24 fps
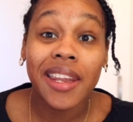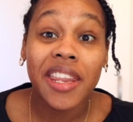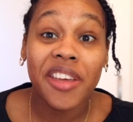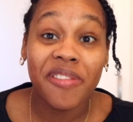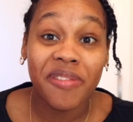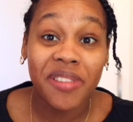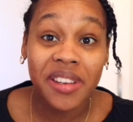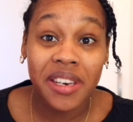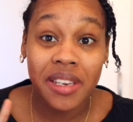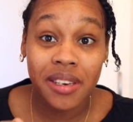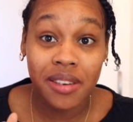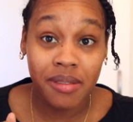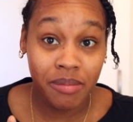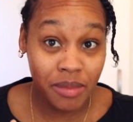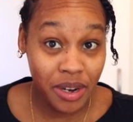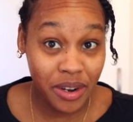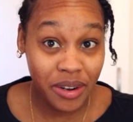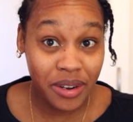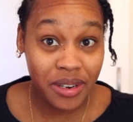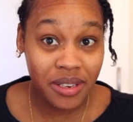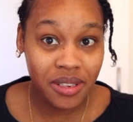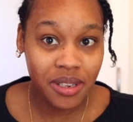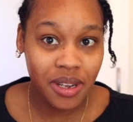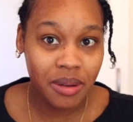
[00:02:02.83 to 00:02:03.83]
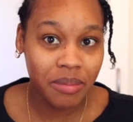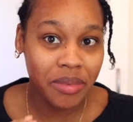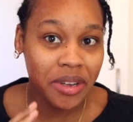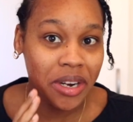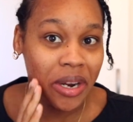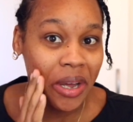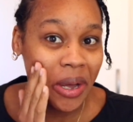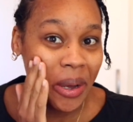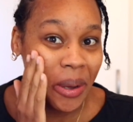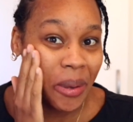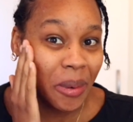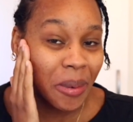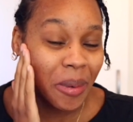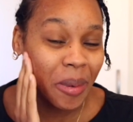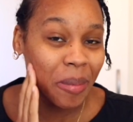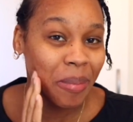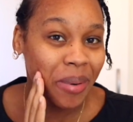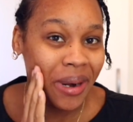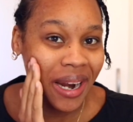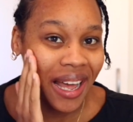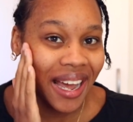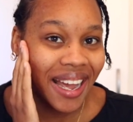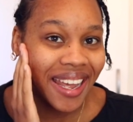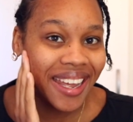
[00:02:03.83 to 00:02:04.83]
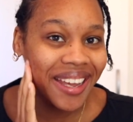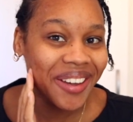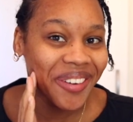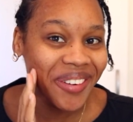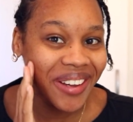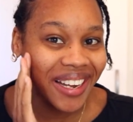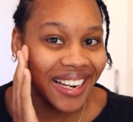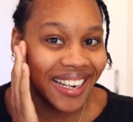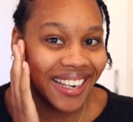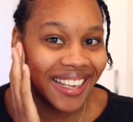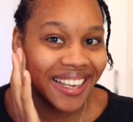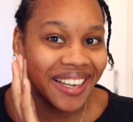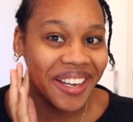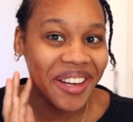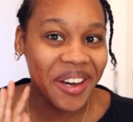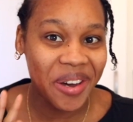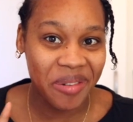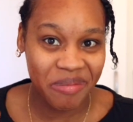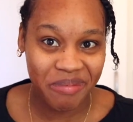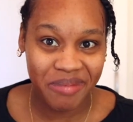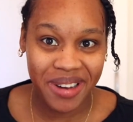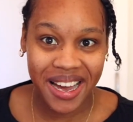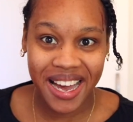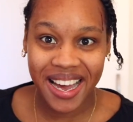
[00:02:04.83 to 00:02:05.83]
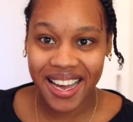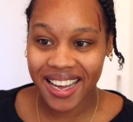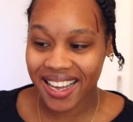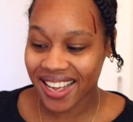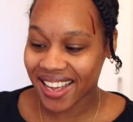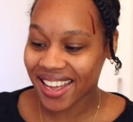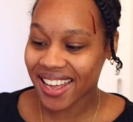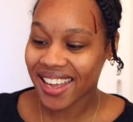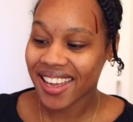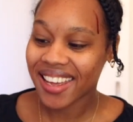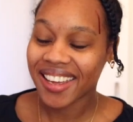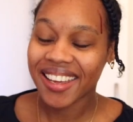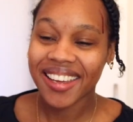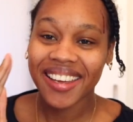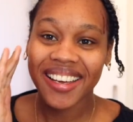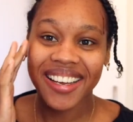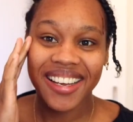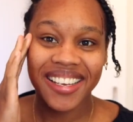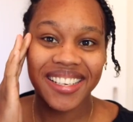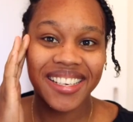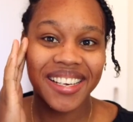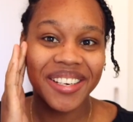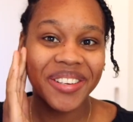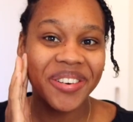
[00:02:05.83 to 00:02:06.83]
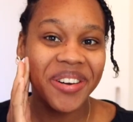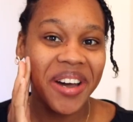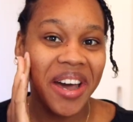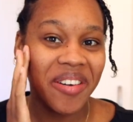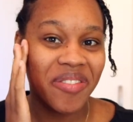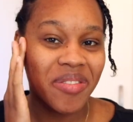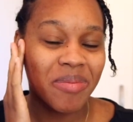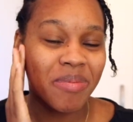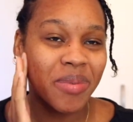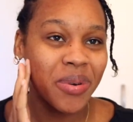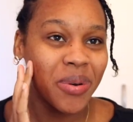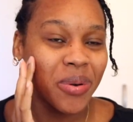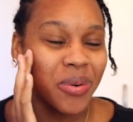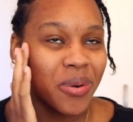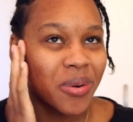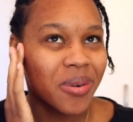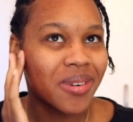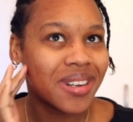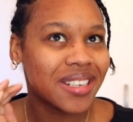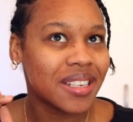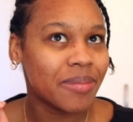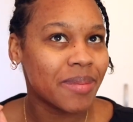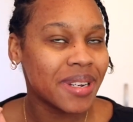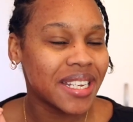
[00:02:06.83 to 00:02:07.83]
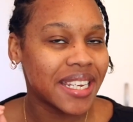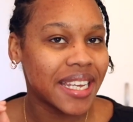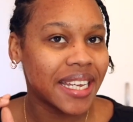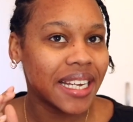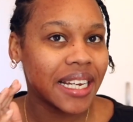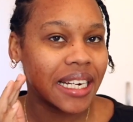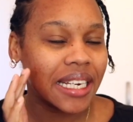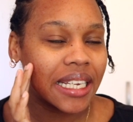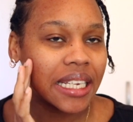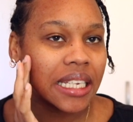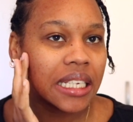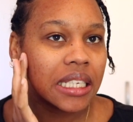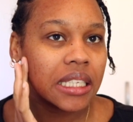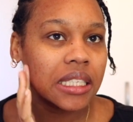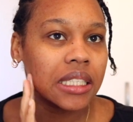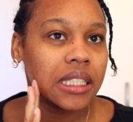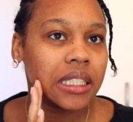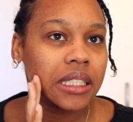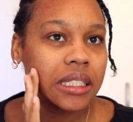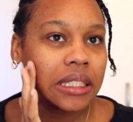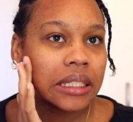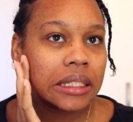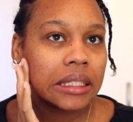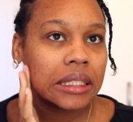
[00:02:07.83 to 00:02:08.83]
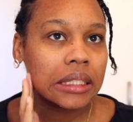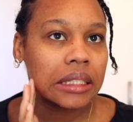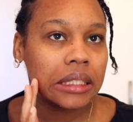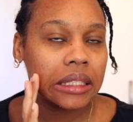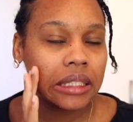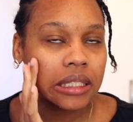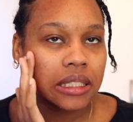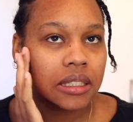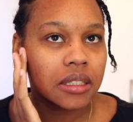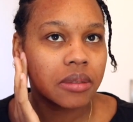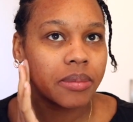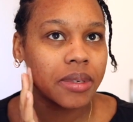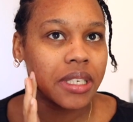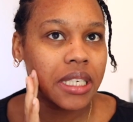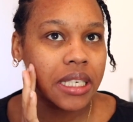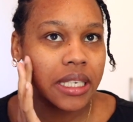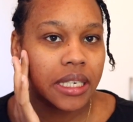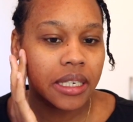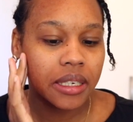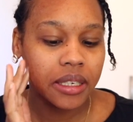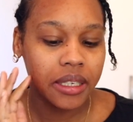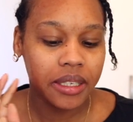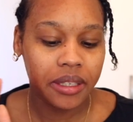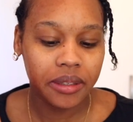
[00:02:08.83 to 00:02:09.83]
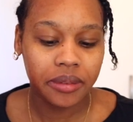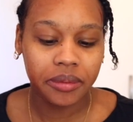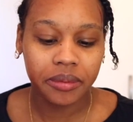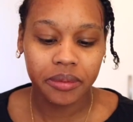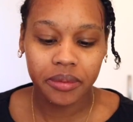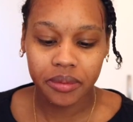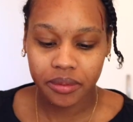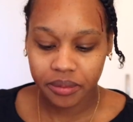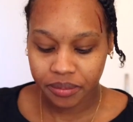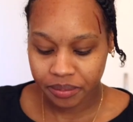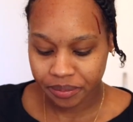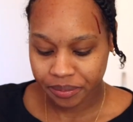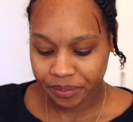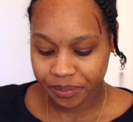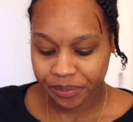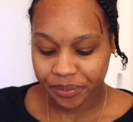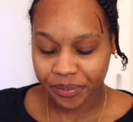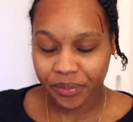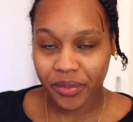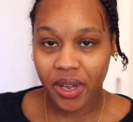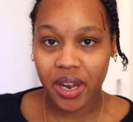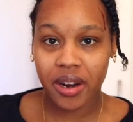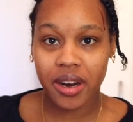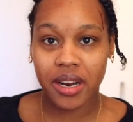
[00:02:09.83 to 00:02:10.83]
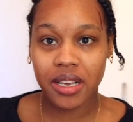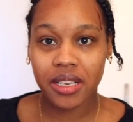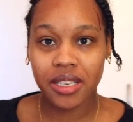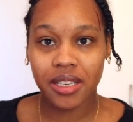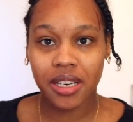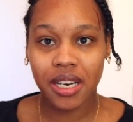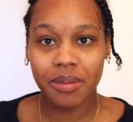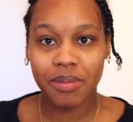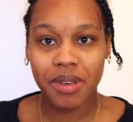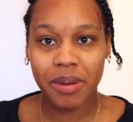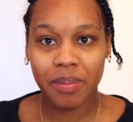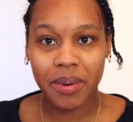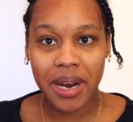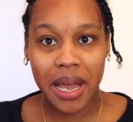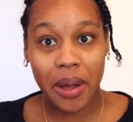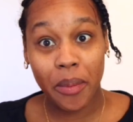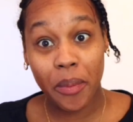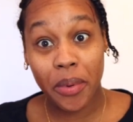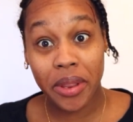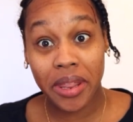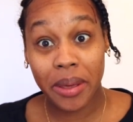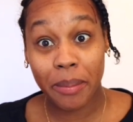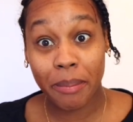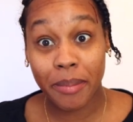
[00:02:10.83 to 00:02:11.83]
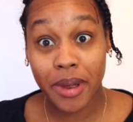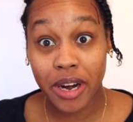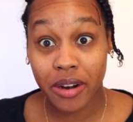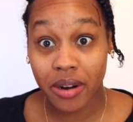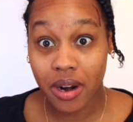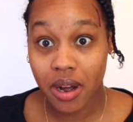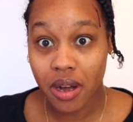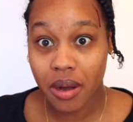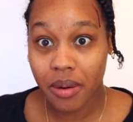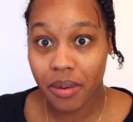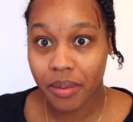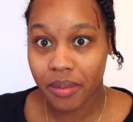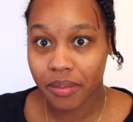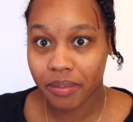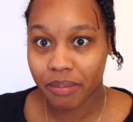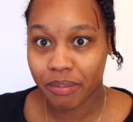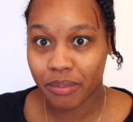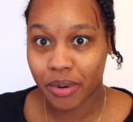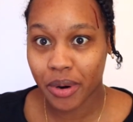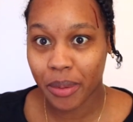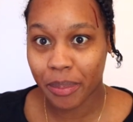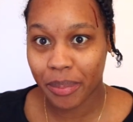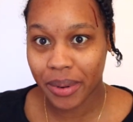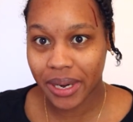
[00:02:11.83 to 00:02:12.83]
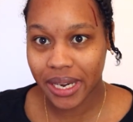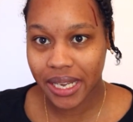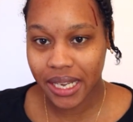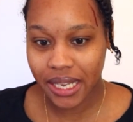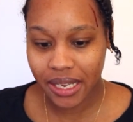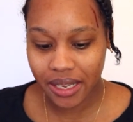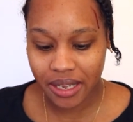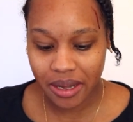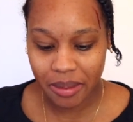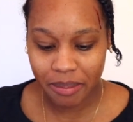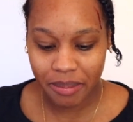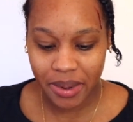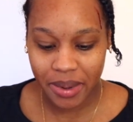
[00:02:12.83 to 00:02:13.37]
definitely need a mirror, so I'm going to apply it quickly and come back because I don't have a mirror. Oh, it's a bit tingly. It is a bit tingly. Alright, so let me apply it with a mirror properly and come